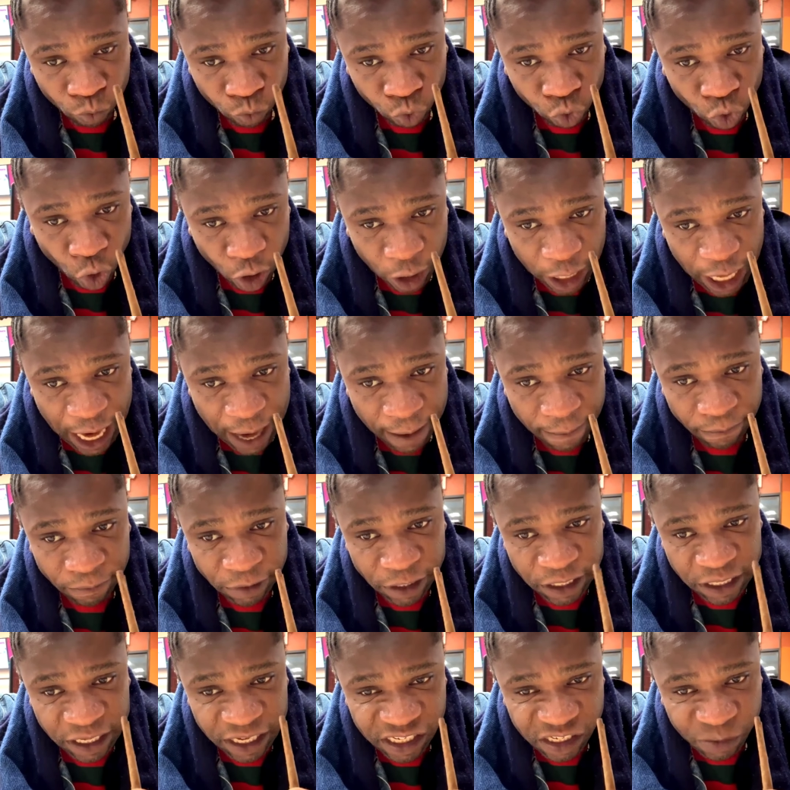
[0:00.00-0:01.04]
talk him
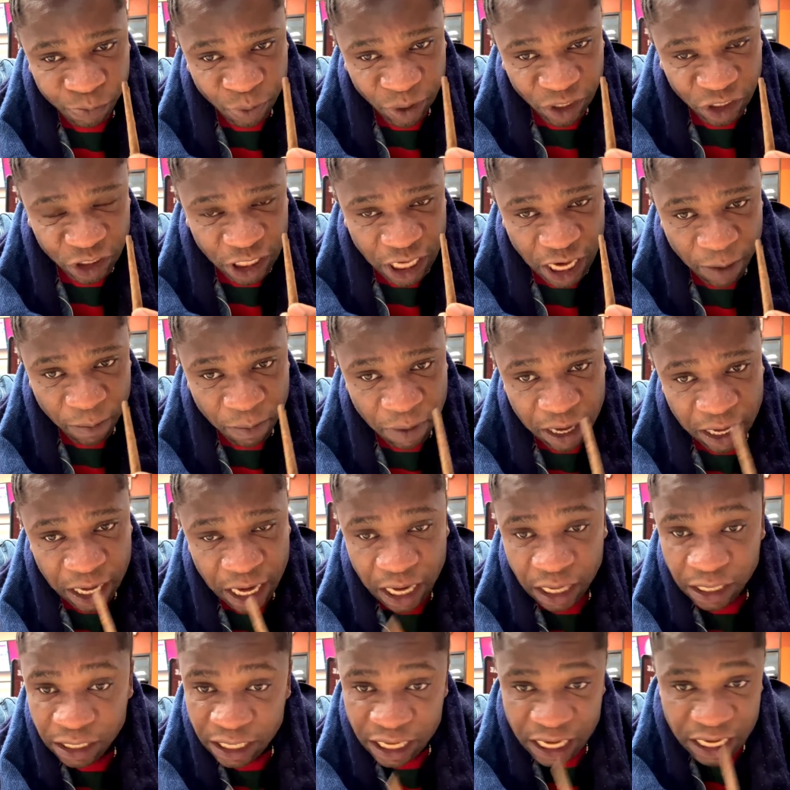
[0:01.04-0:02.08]
in a special
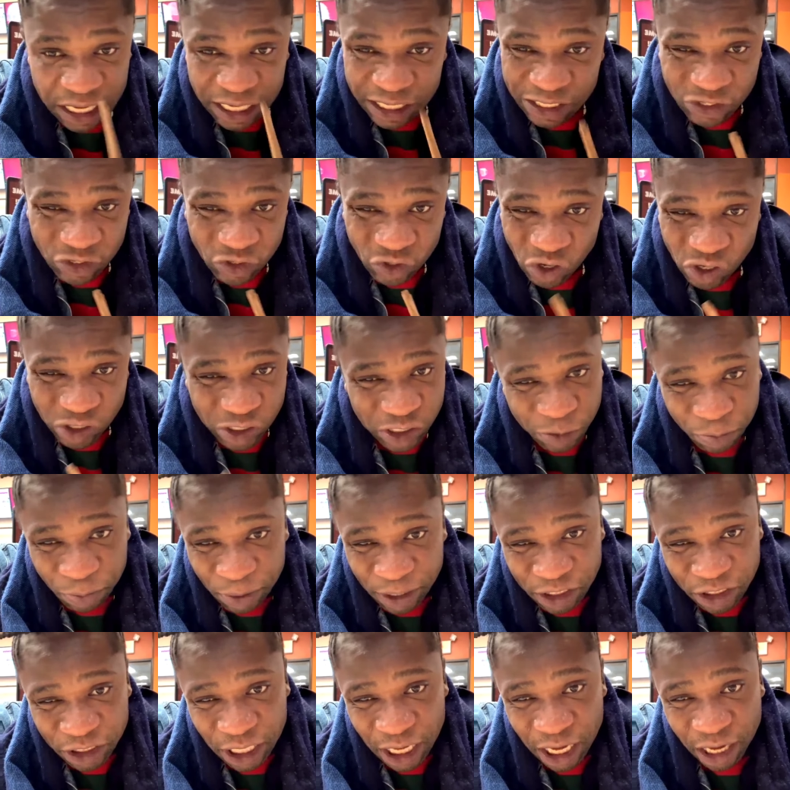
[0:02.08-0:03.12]
manner, then it's not
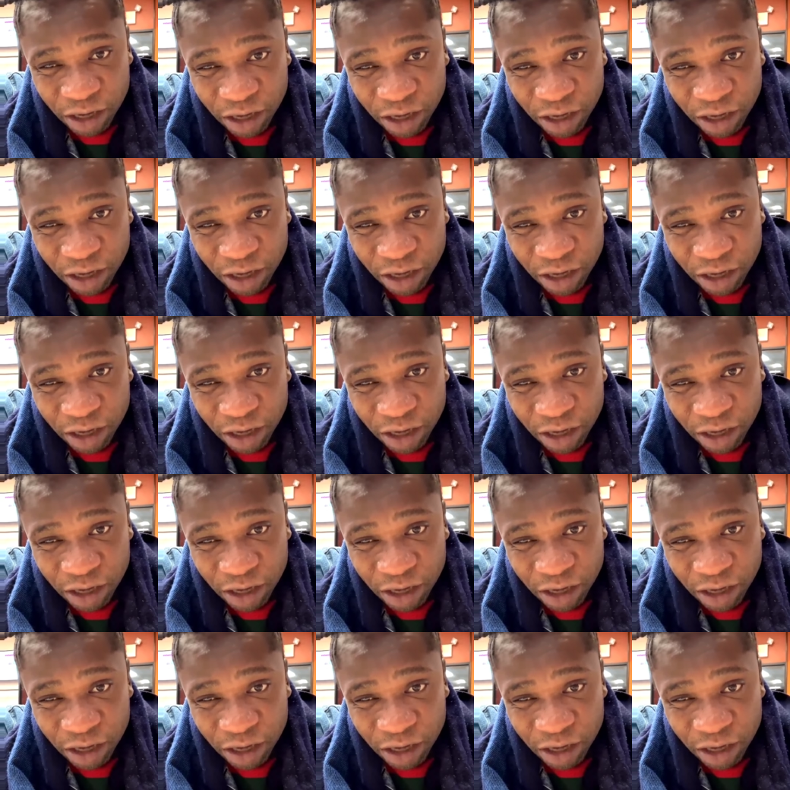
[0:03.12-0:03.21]
special.